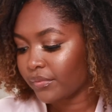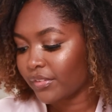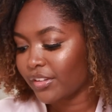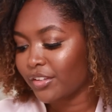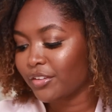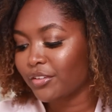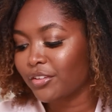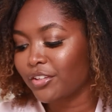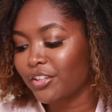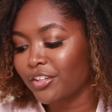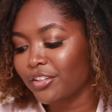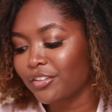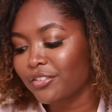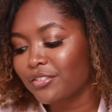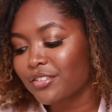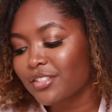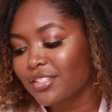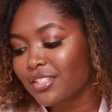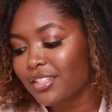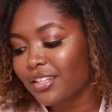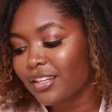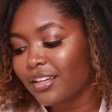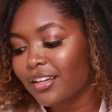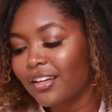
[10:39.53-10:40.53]
You
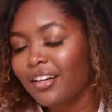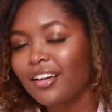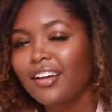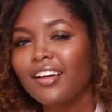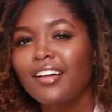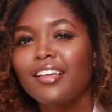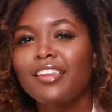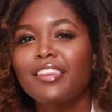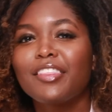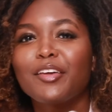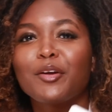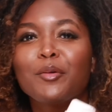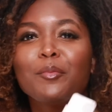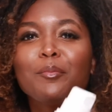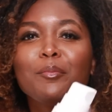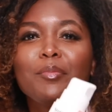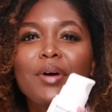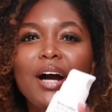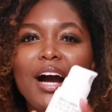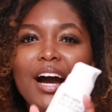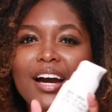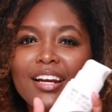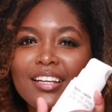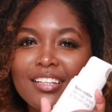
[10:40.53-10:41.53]
use their
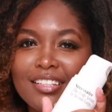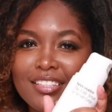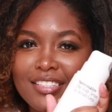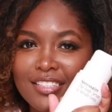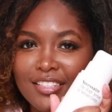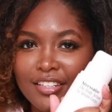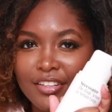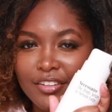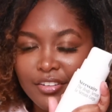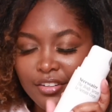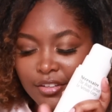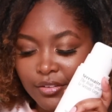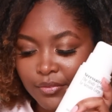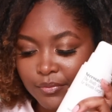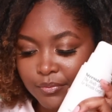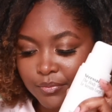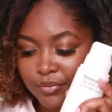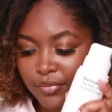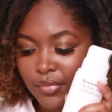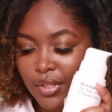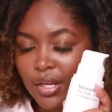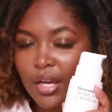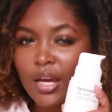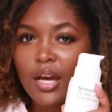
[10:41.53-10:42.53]
body serum.
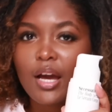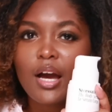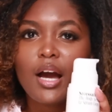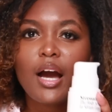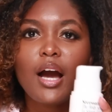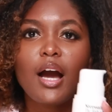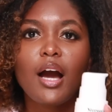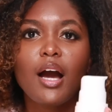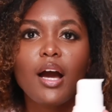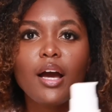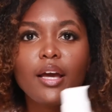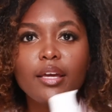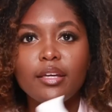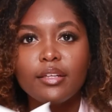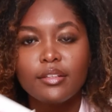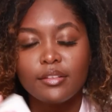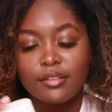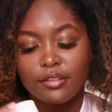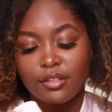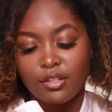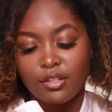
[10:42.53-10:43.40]
I